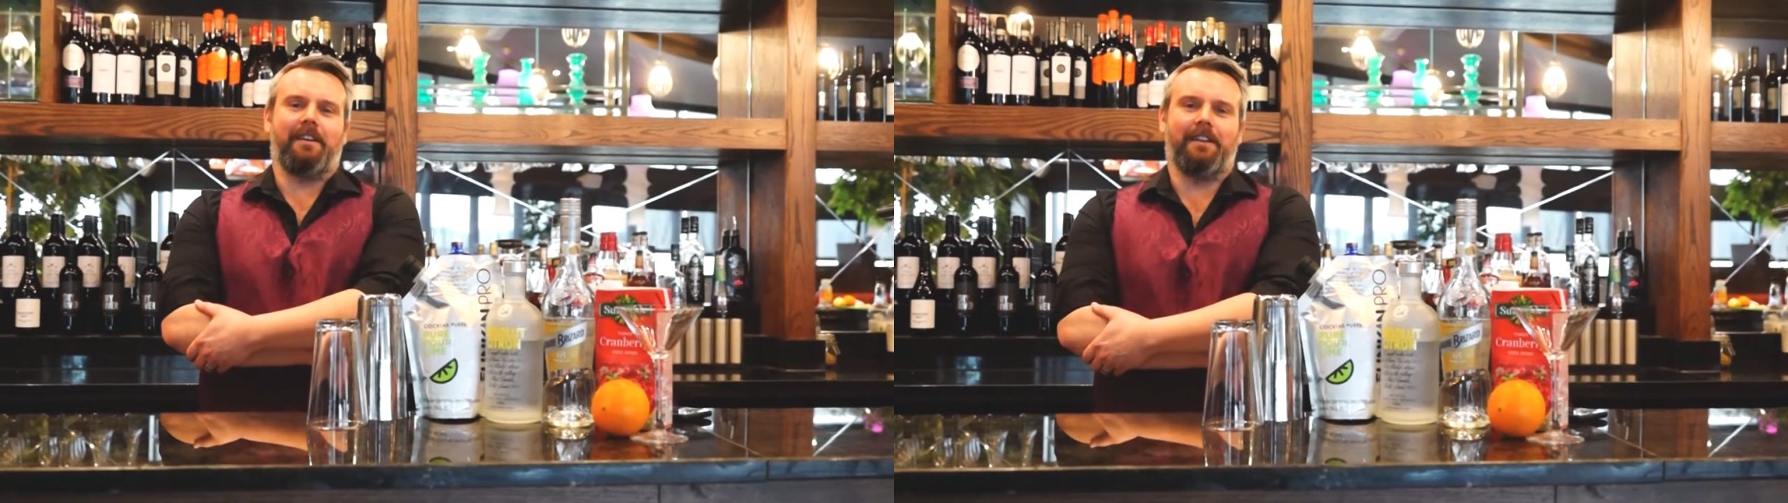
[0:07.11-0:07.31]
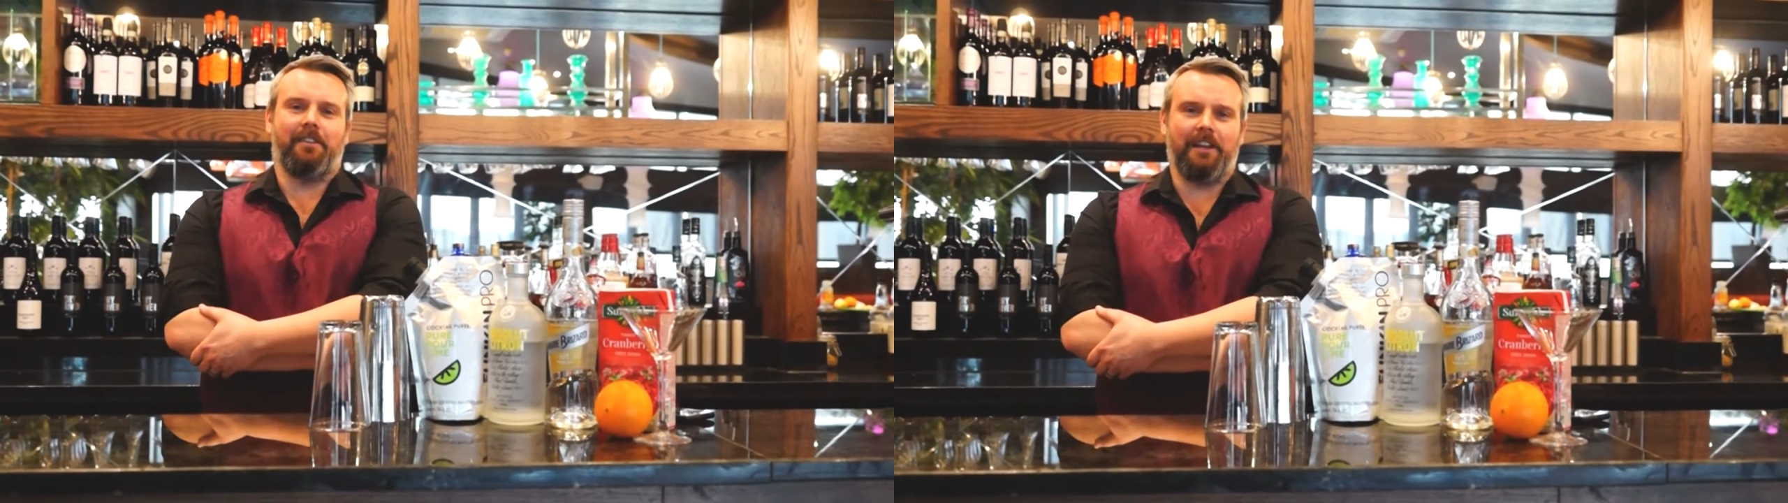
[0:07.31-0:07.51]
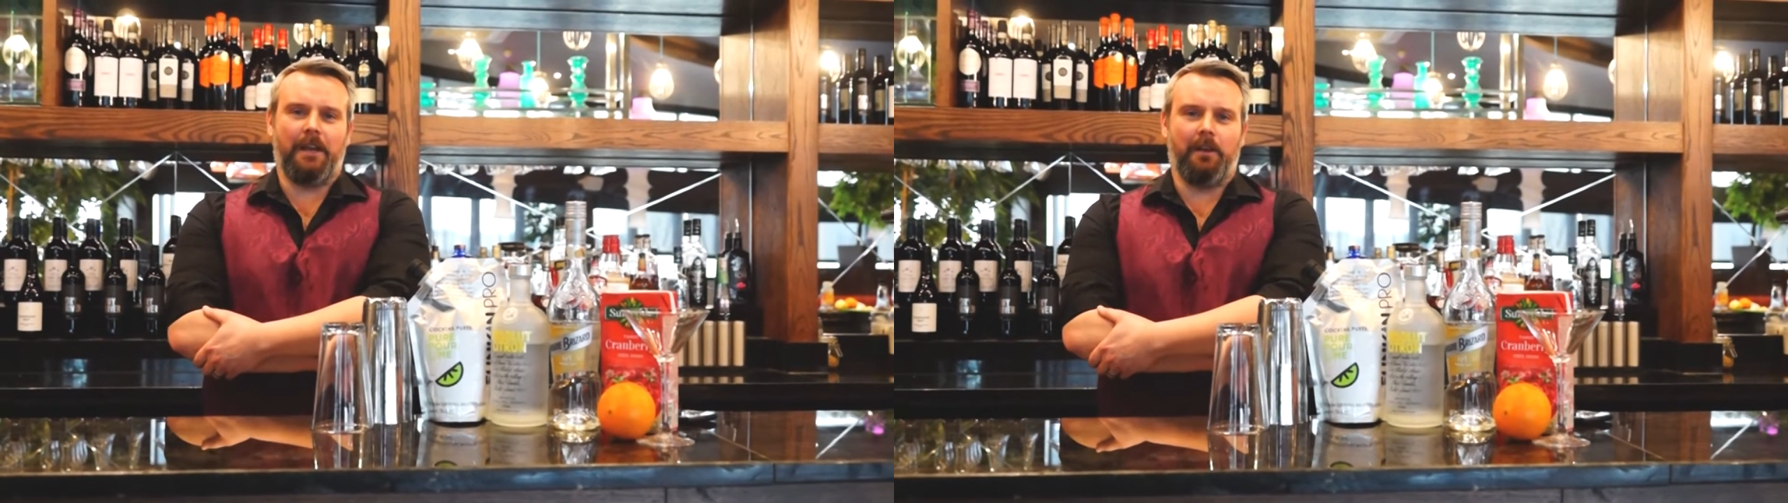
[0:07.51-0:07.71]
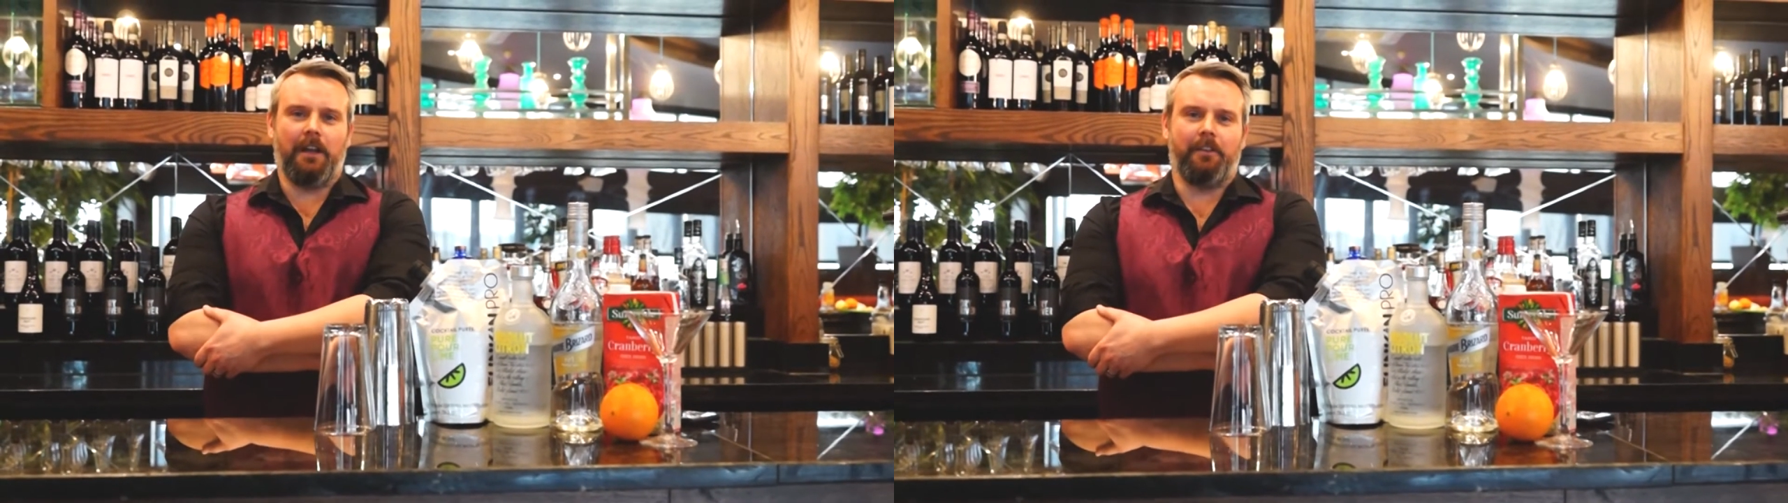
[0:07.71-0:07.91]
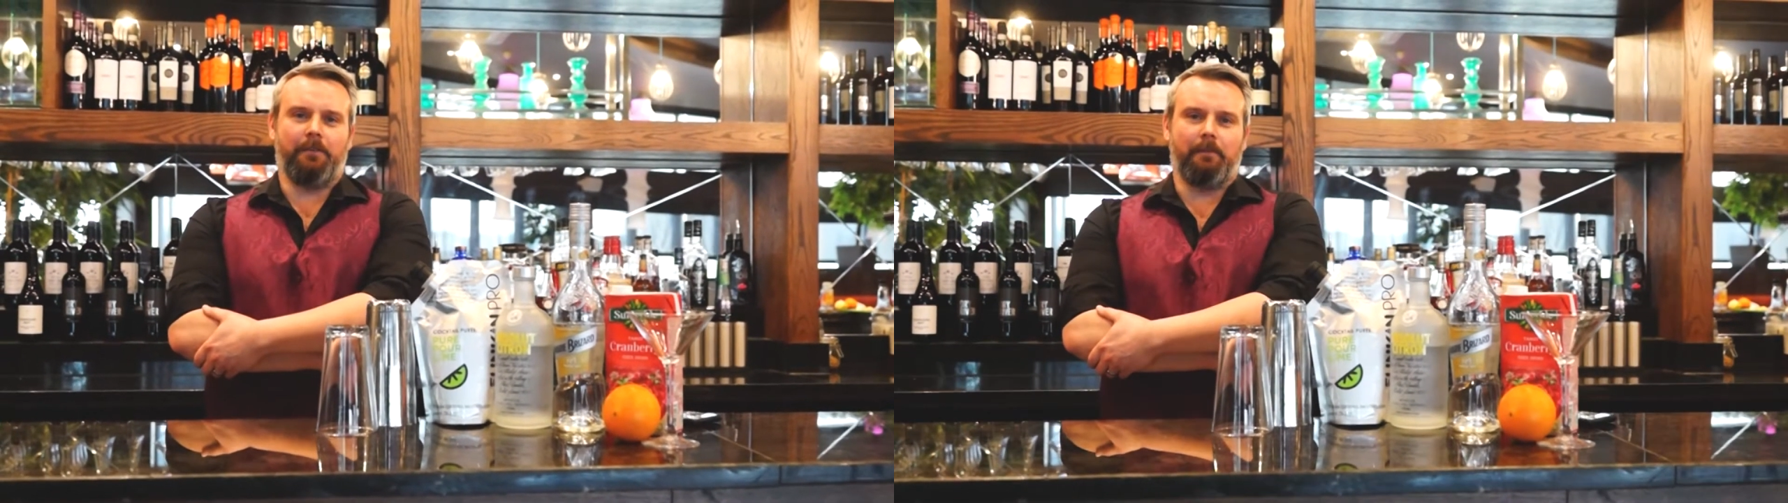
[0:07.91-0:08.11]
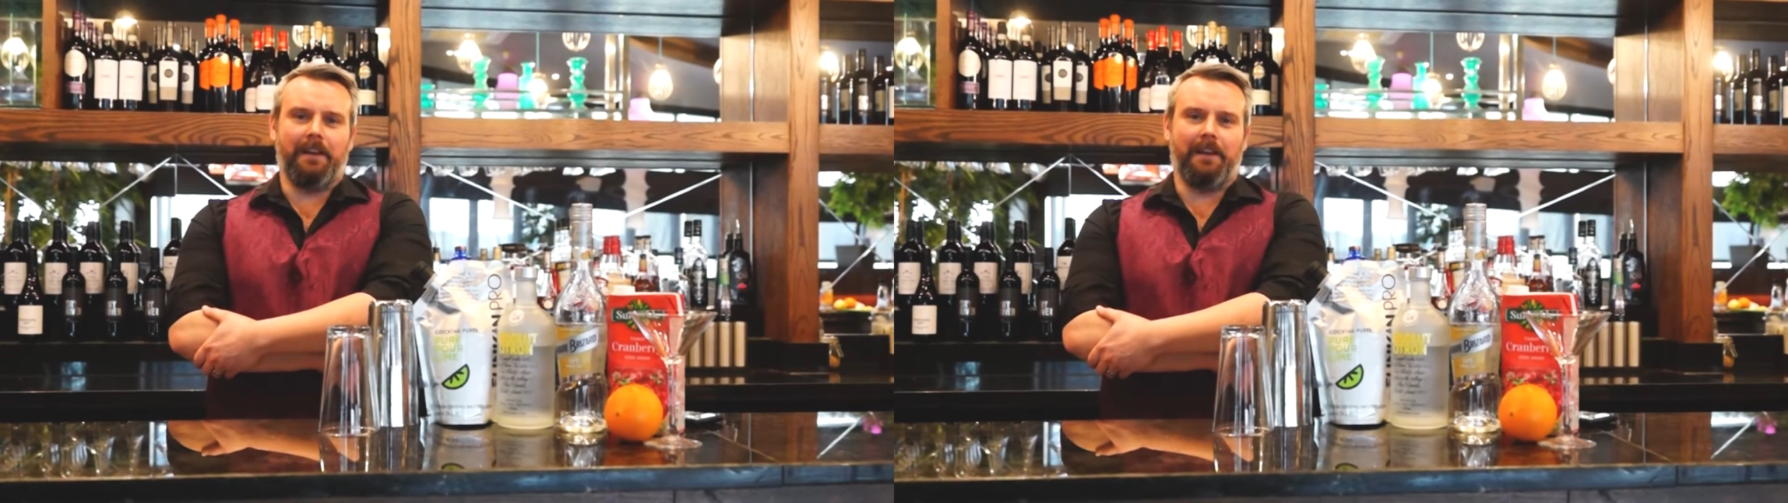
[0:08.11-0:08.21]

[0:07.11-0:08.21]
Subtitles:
and today we're going to be